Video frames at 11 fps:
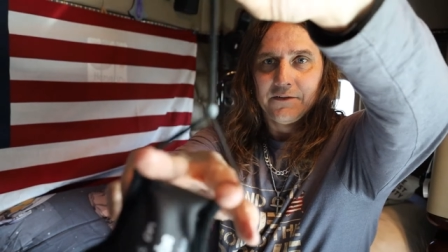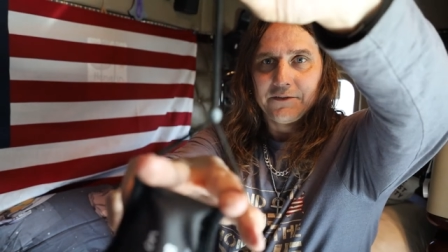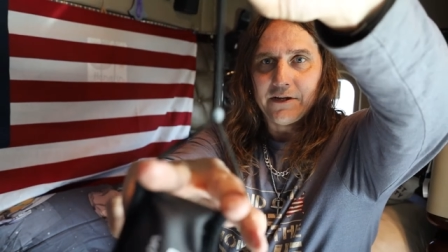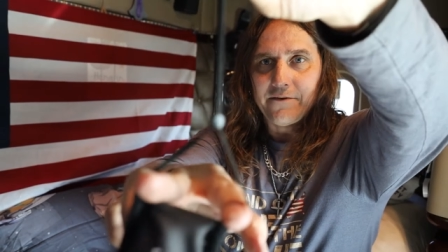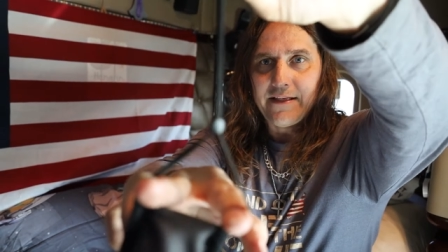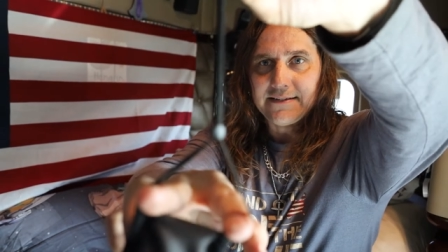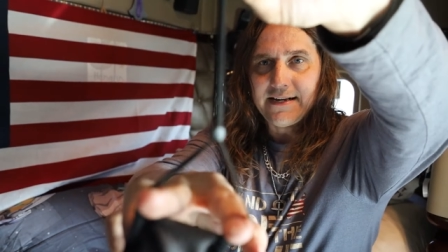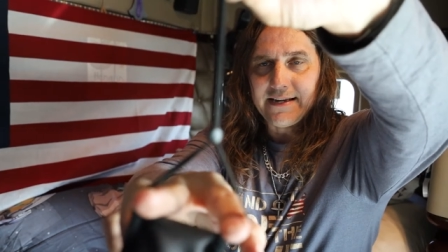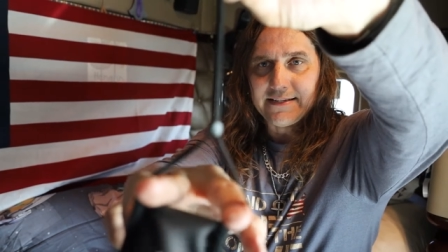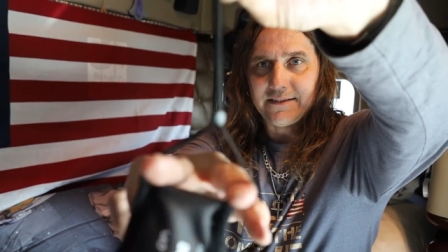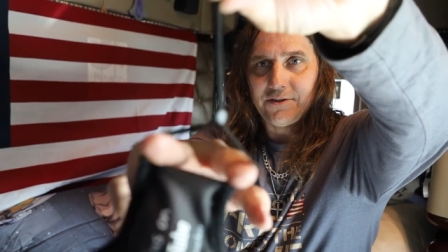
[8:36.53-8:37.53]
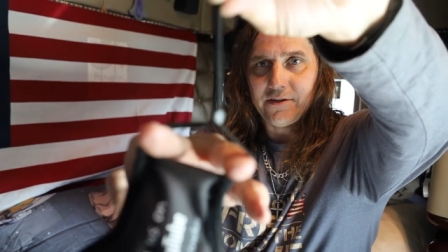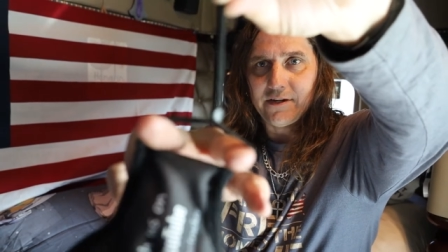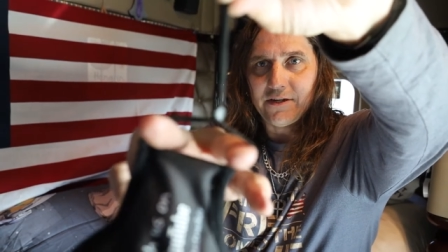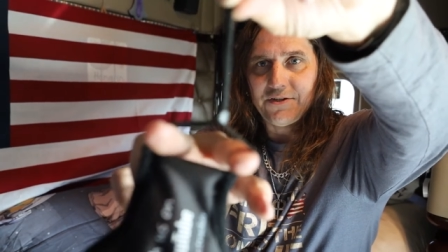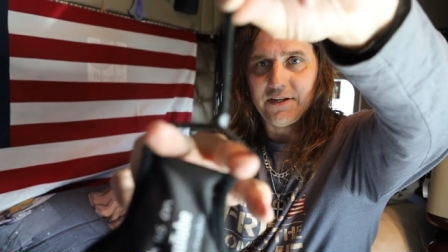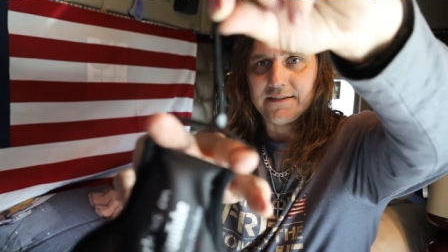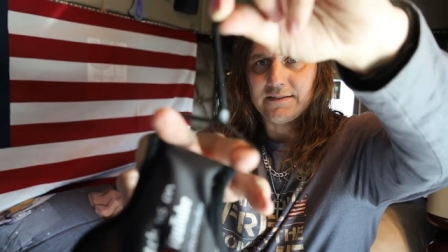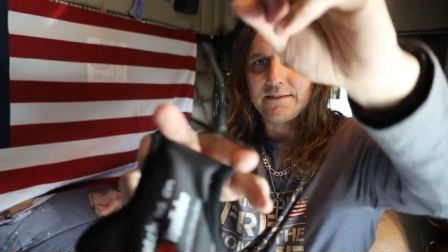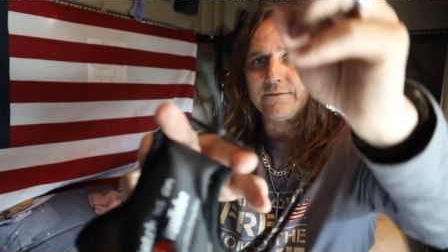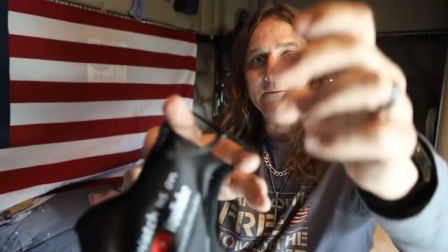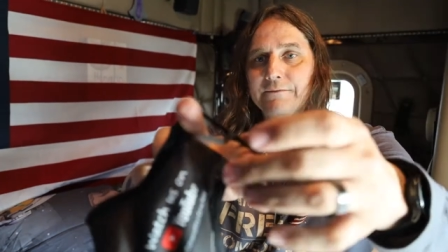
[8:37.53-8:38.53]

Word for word: So that's nice that you can adjust